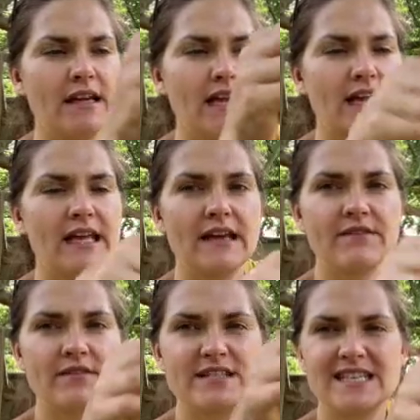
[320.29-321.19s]
and
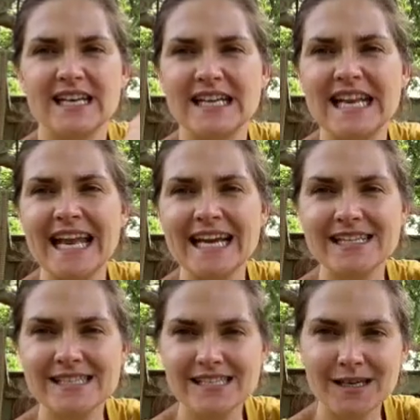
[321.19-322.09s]
dig a
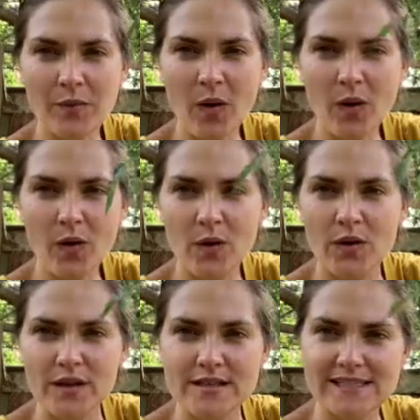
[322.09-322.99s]
nice deep hole
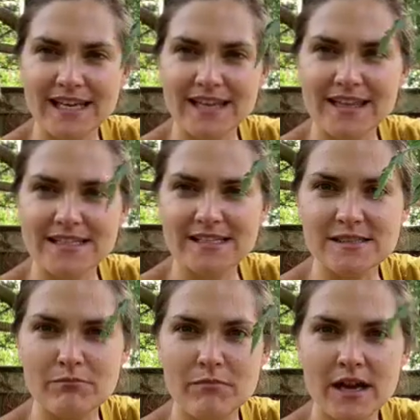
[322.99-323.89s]
to get this as
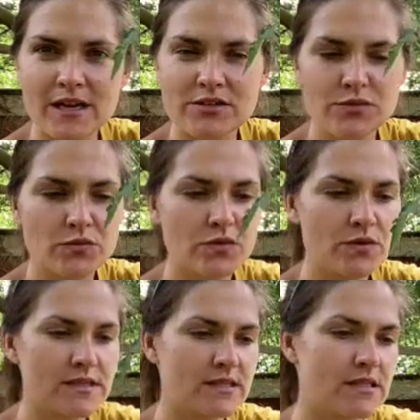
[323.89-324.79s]
much root
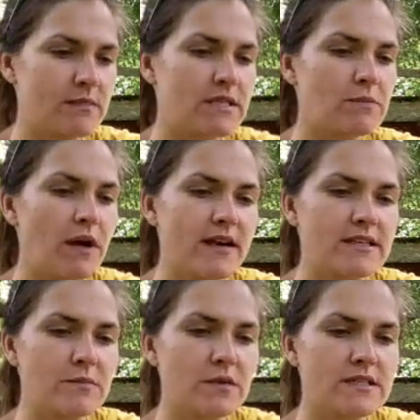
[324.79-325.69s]
system as
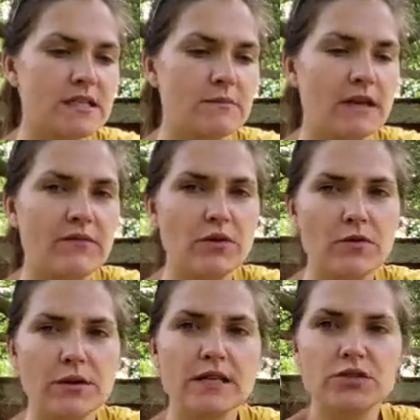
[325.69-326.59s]
possible. It's going to make for a
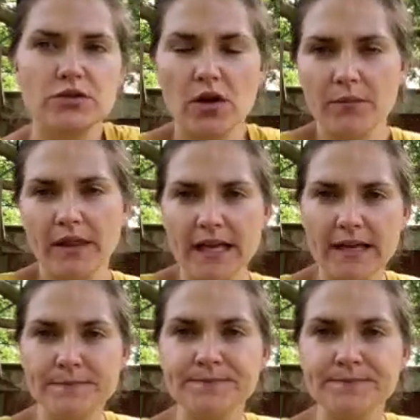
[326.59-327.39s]
really strong plant.